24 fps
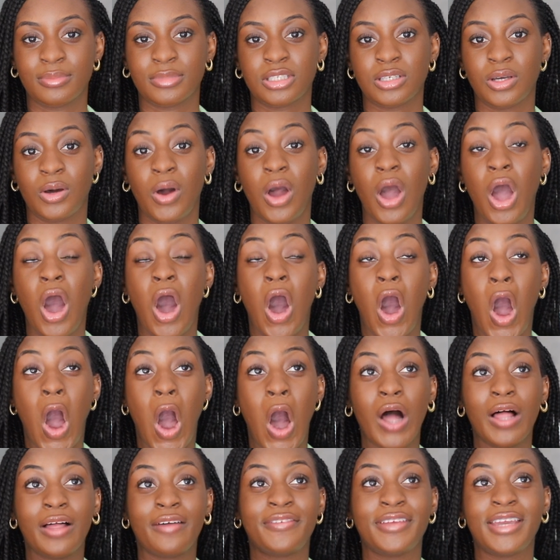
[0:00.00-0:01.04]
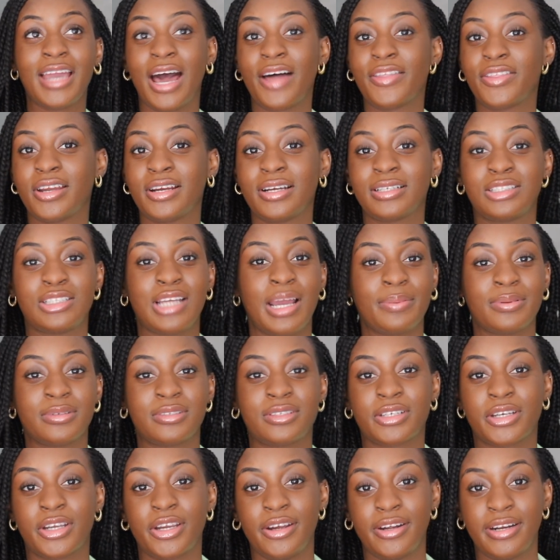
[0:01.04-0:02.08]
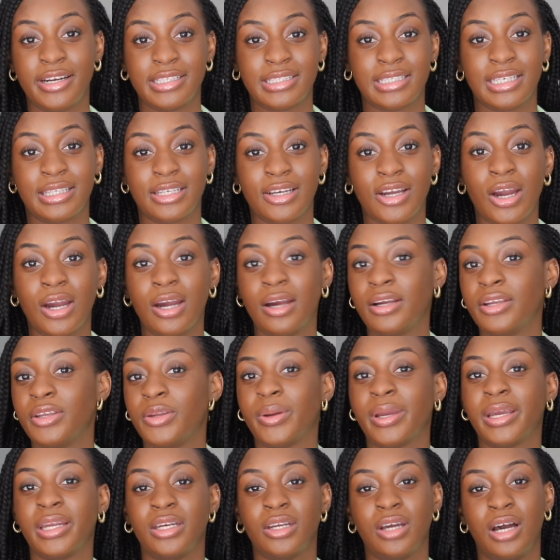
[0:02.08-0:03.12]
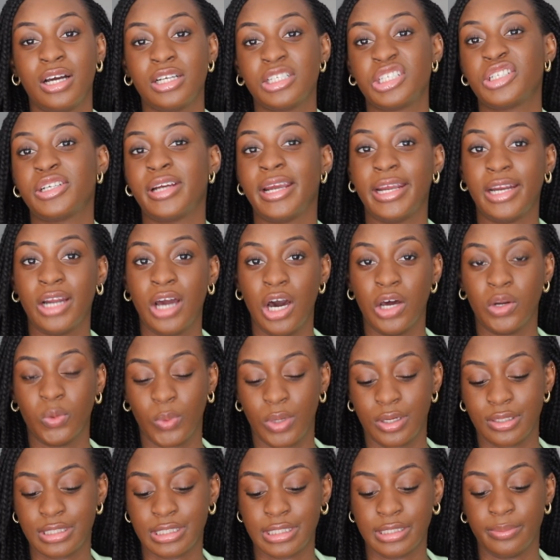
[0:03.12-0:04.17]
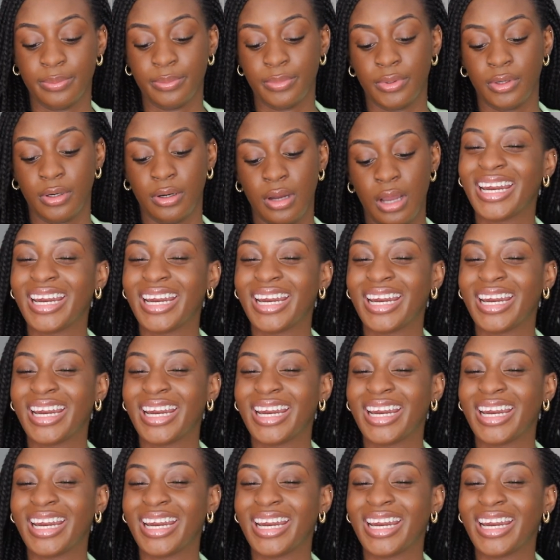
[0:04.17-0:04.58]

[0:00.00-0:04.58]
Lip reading: So all of the other types of securities that there are, you cannot trade on Wealthsimple.